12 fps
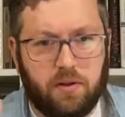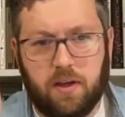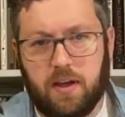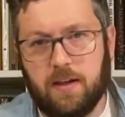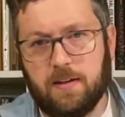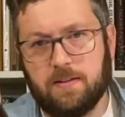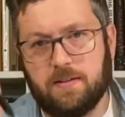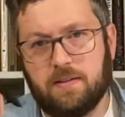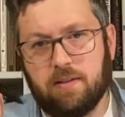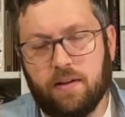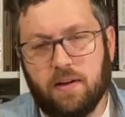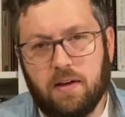
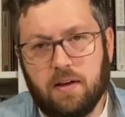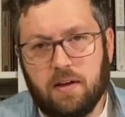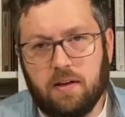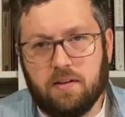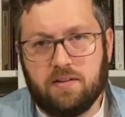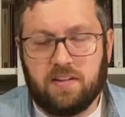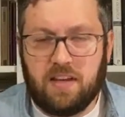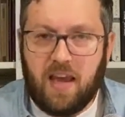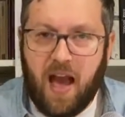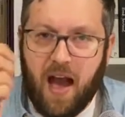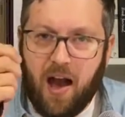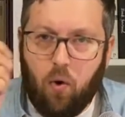is see
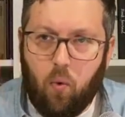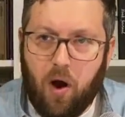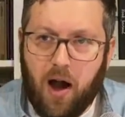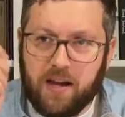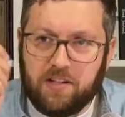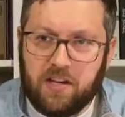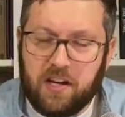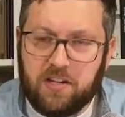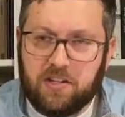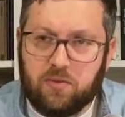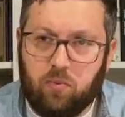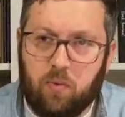how y
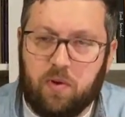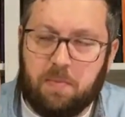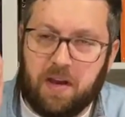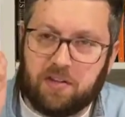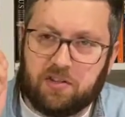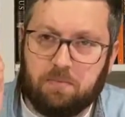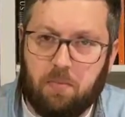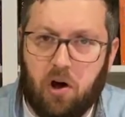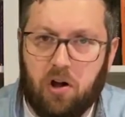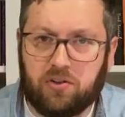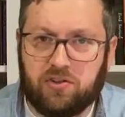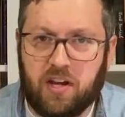changes when we make
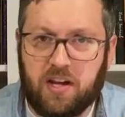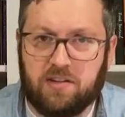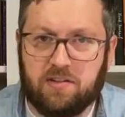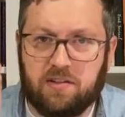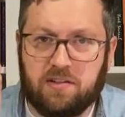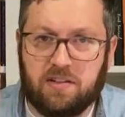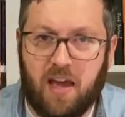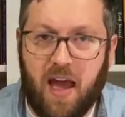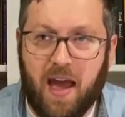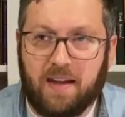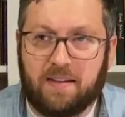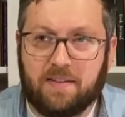small changes to
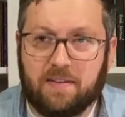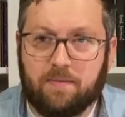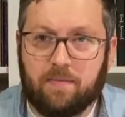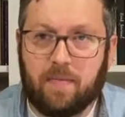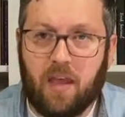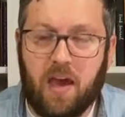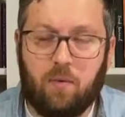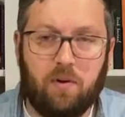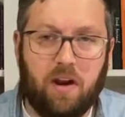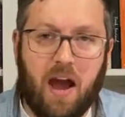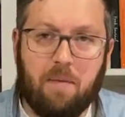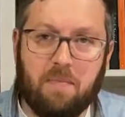x and we're
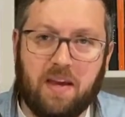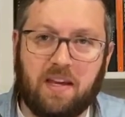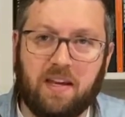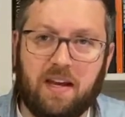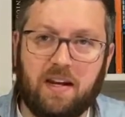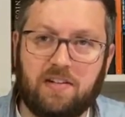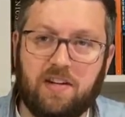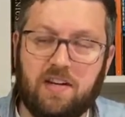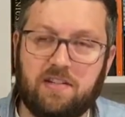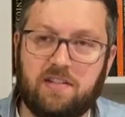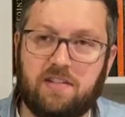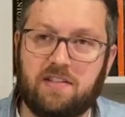not making any
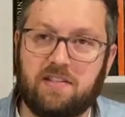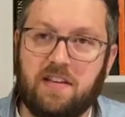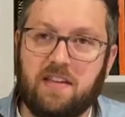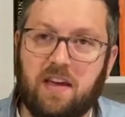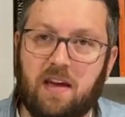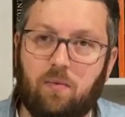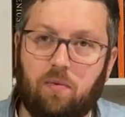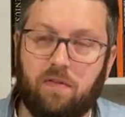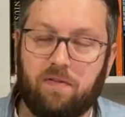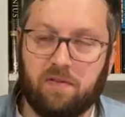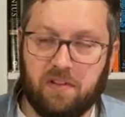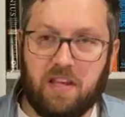changes to z then we're
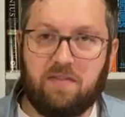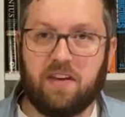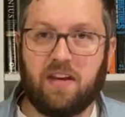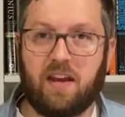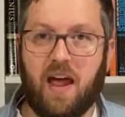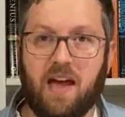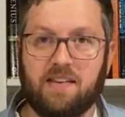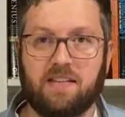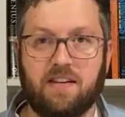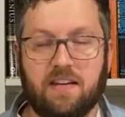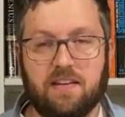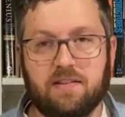leaving it as
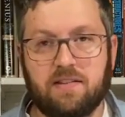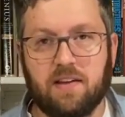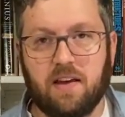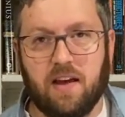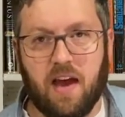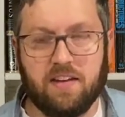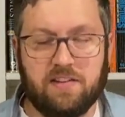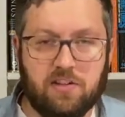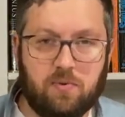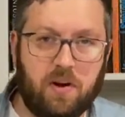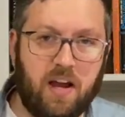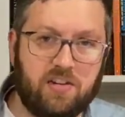it is and
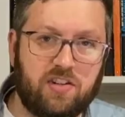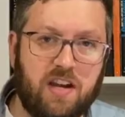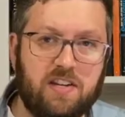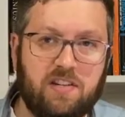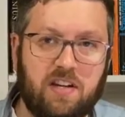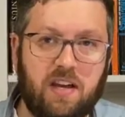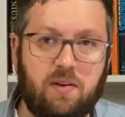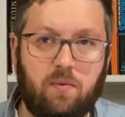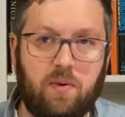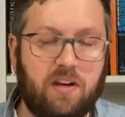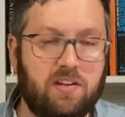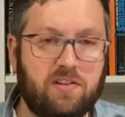since we're not changing it
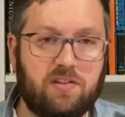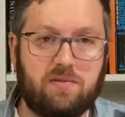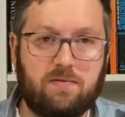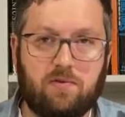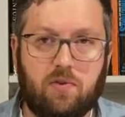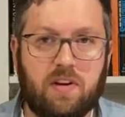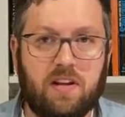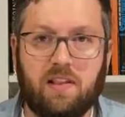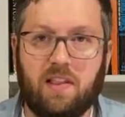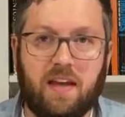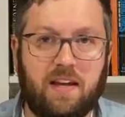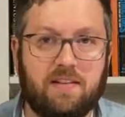we can just treat it
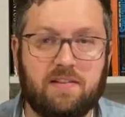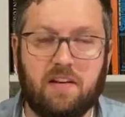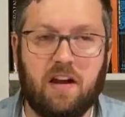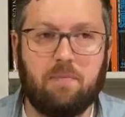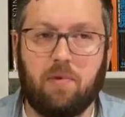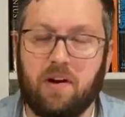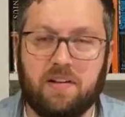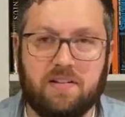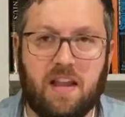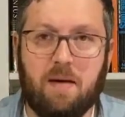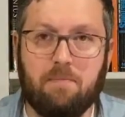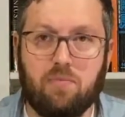like it's a number it's
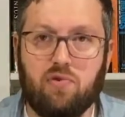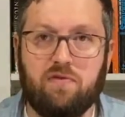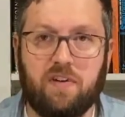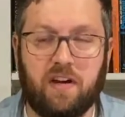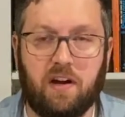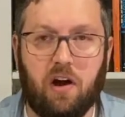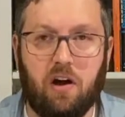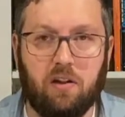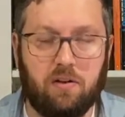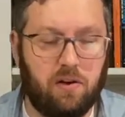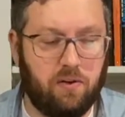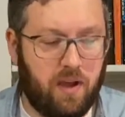not moving at
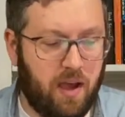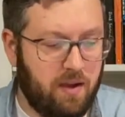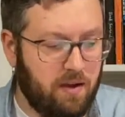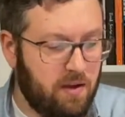all okay